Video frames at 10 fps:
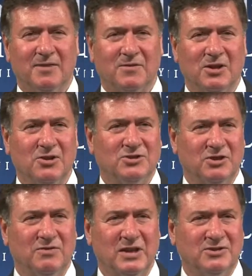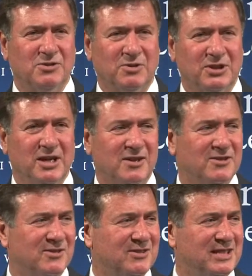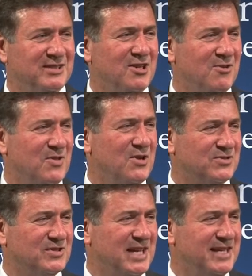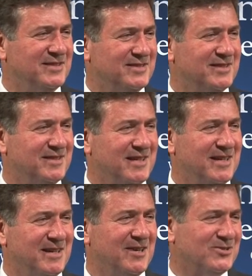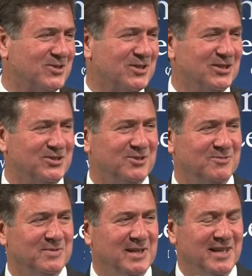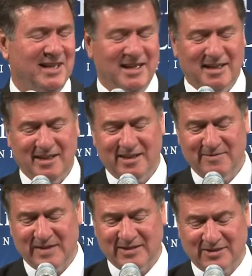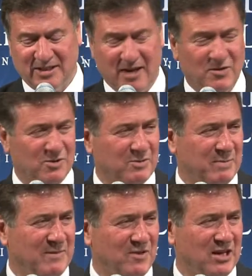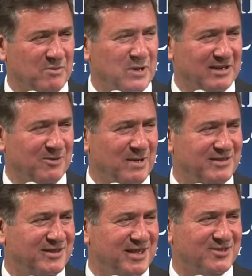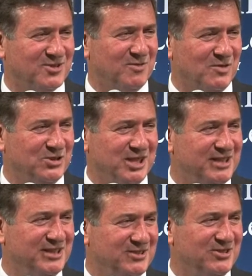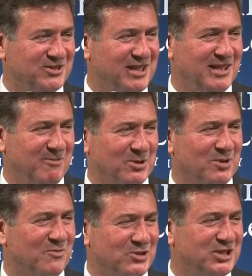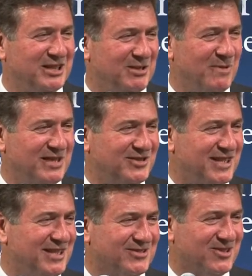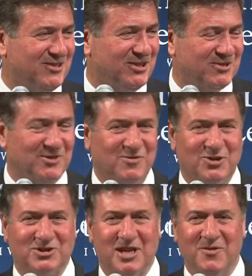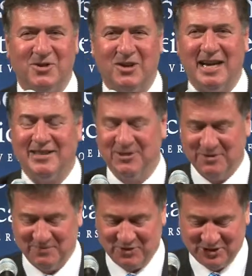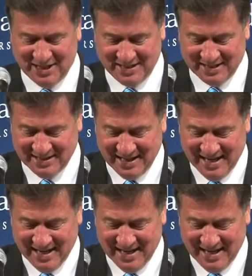for those of us who are younger, didn't know those days, and I always look at you as the governor when my father brought the Redskins to Virginia, and you said they were the Virginia Redskins, so you're the first governor I knew in Virginia.